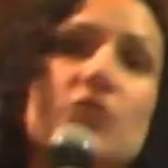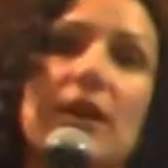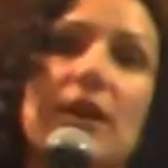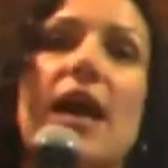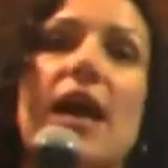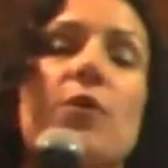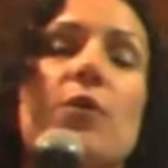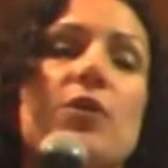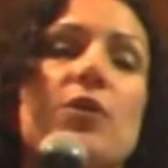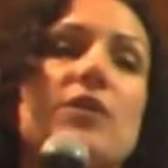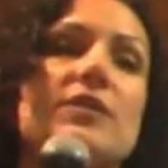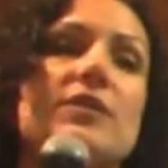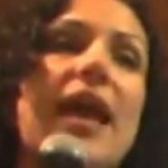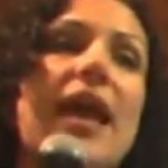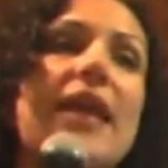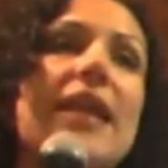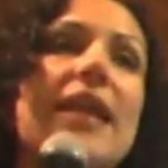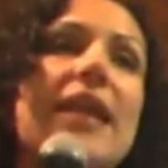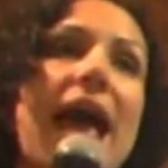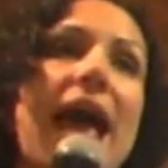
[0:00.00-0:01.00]
hours,
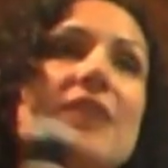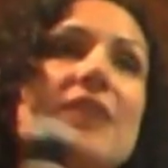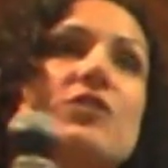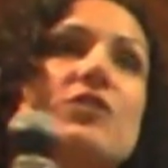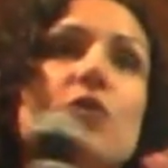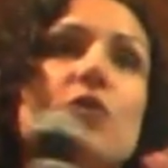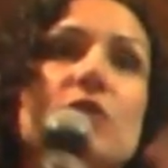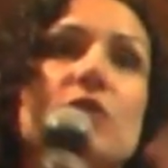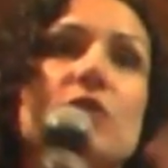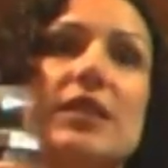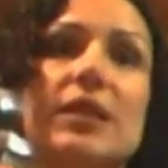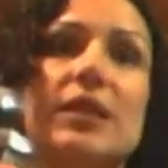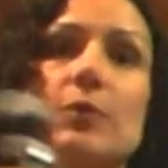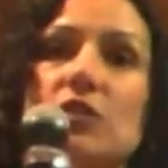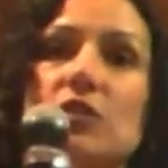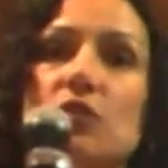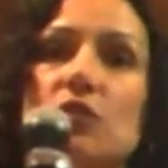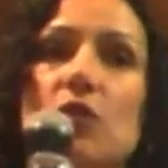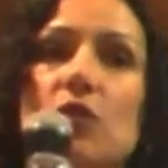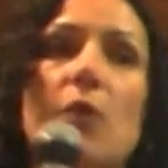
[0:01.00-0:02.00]
and as your team
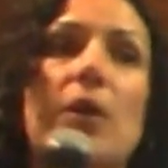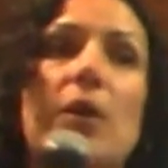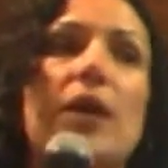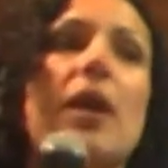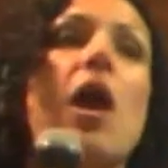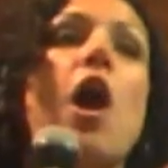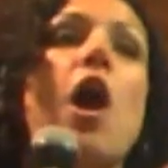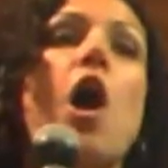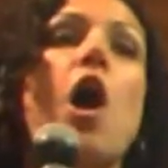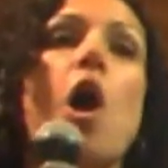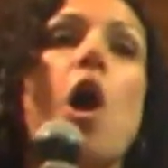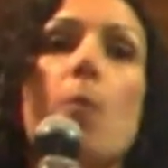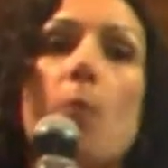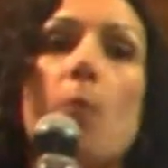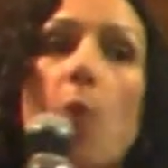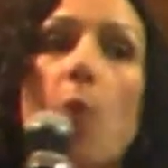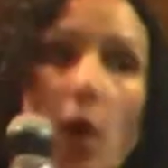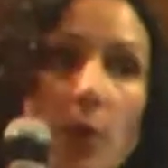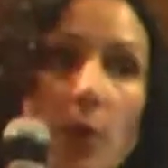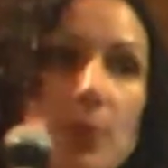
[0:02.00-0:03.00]
is growing,
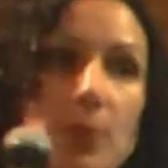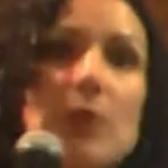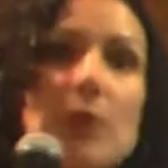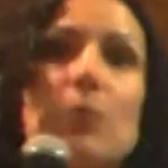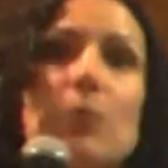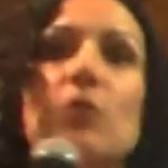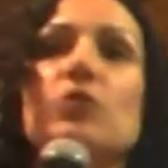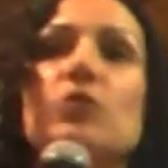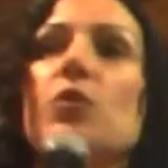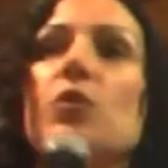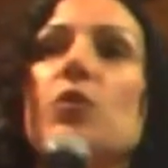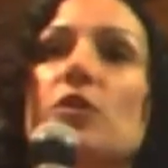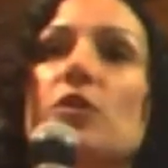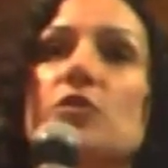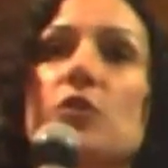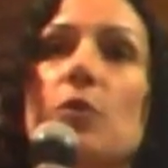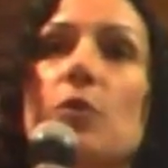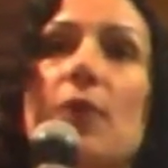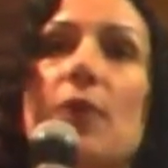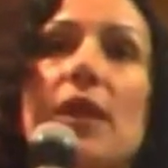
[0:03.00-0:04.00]
more people towards
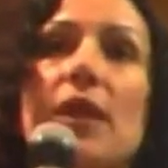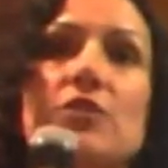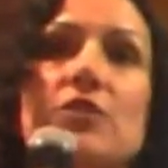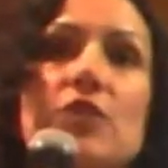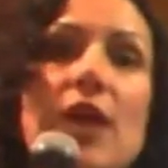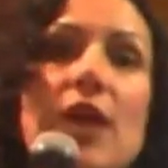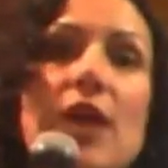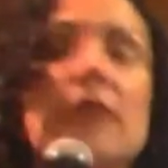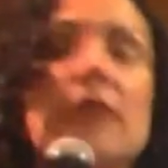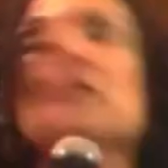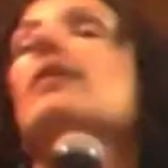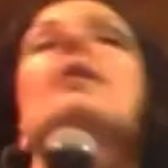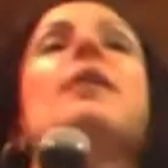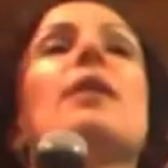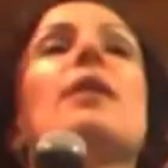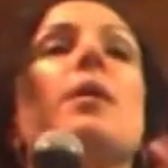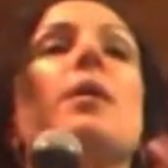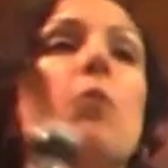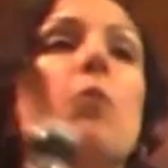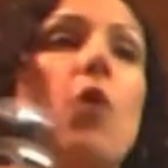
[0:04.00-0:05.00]
your paycheck,
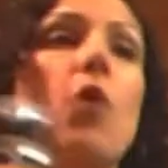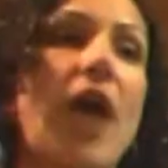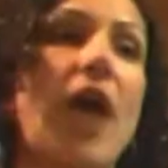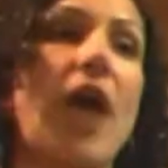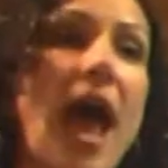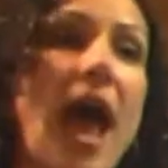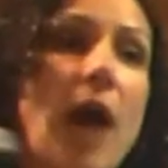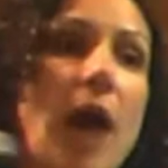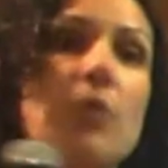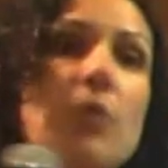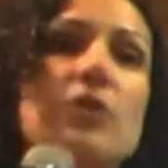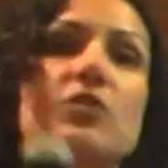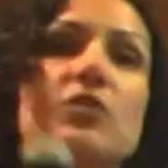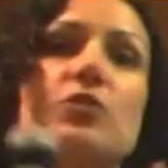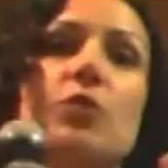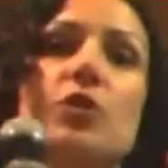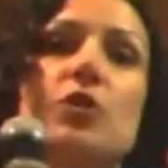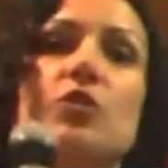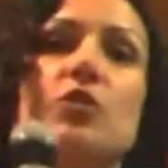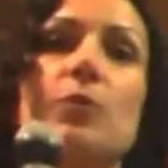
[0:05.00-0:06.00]
more hours
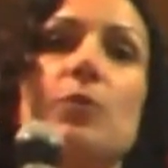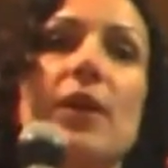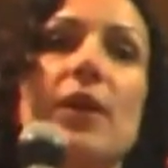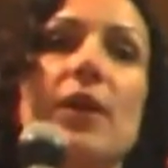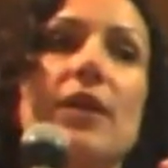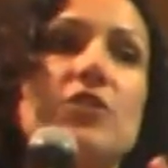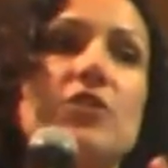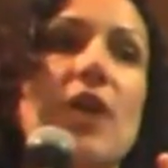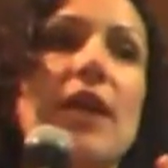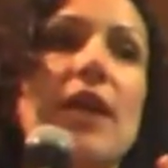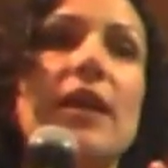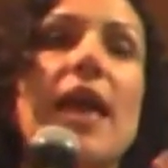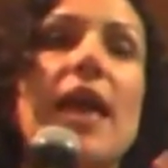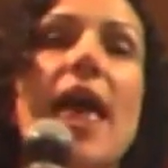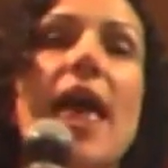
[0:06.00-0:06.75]
towards your paycheck,